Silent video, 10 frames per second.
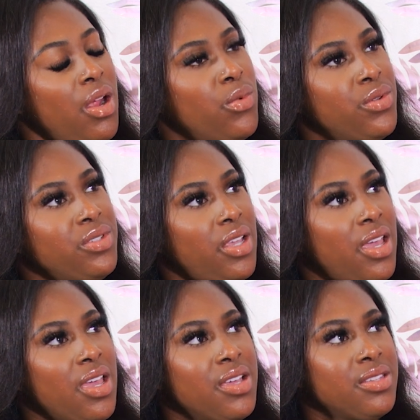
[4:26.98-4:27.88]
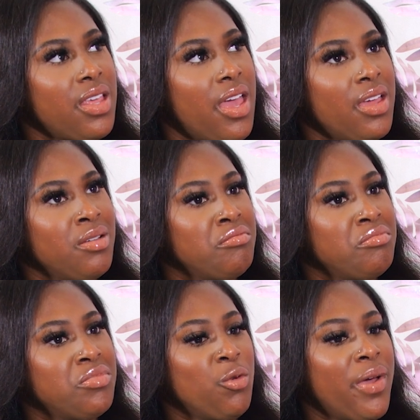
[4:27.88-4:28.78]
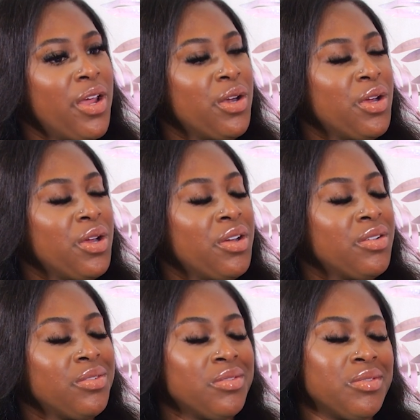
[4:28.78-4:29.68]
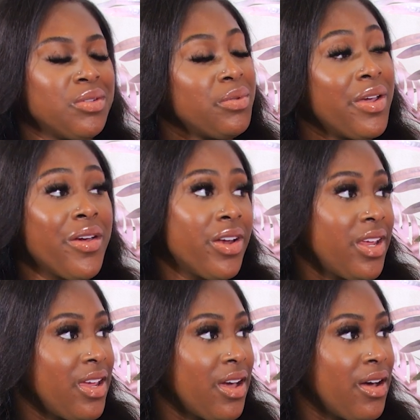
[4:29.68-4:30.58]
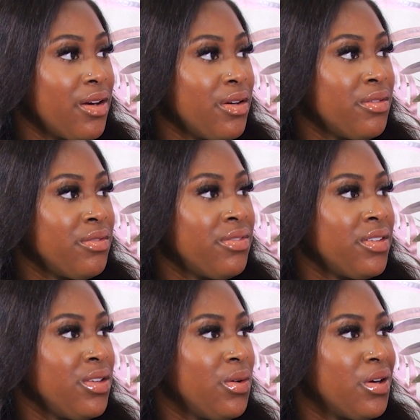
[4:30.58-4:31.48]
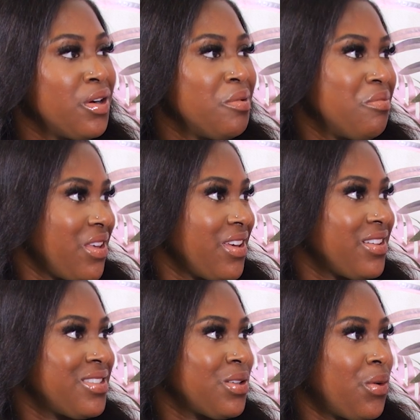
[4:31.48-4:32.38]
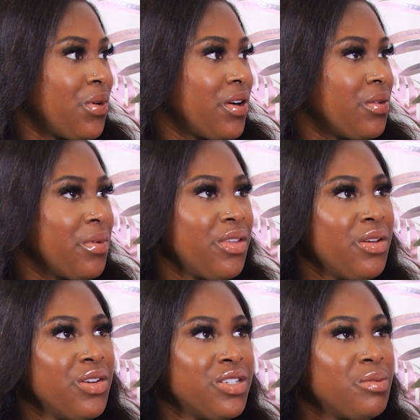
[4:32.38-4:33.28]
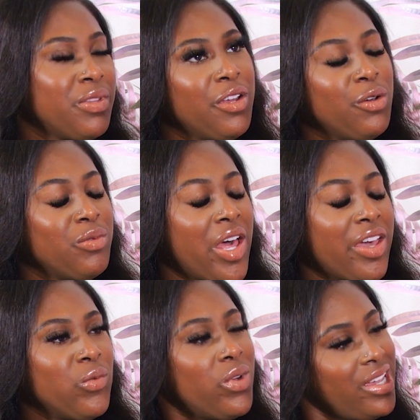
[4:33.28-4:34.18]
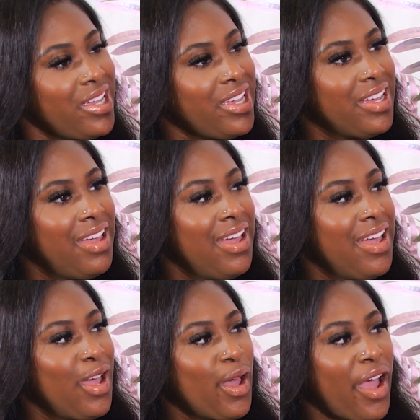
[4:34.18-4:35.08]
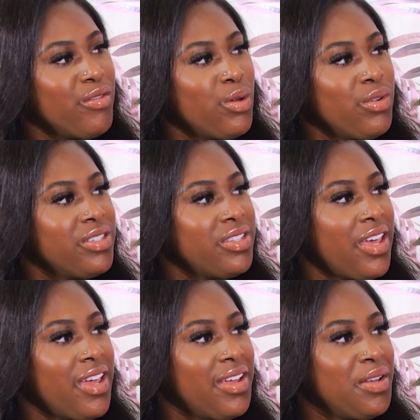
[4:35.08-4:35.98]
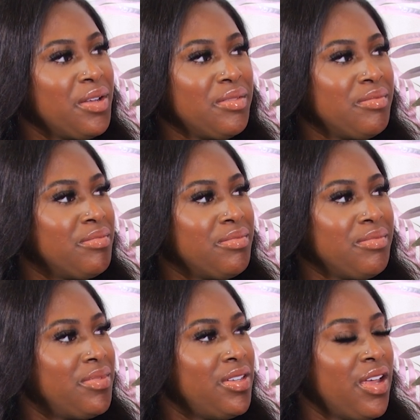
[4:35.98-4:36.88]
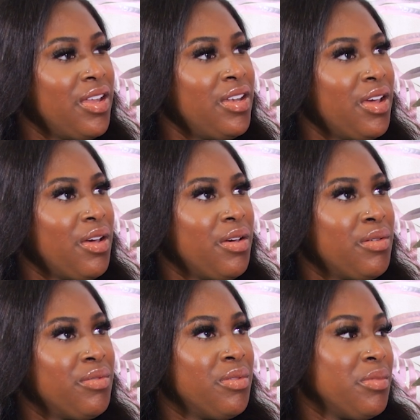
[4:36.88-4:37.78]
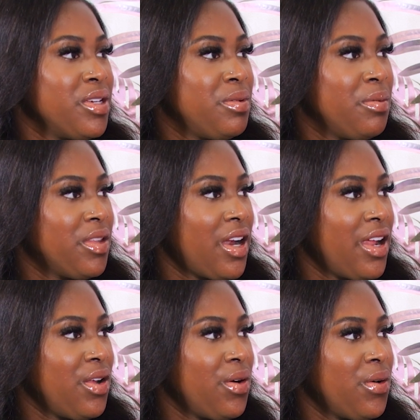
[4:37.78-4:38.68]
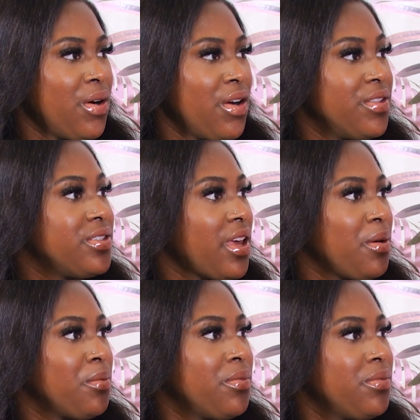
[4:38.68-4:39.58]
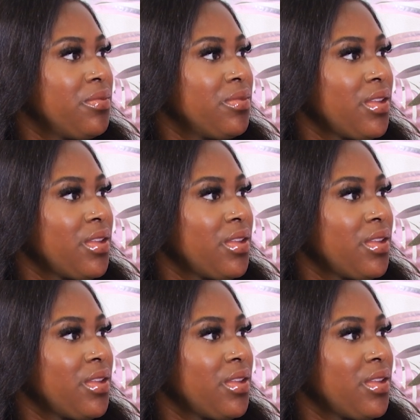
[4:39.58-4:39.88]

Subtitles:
thing that I will say is that no matter the rarity of your mix or whether you're just plain old black and white, I've noticed that none of the mixed people that I know are the same.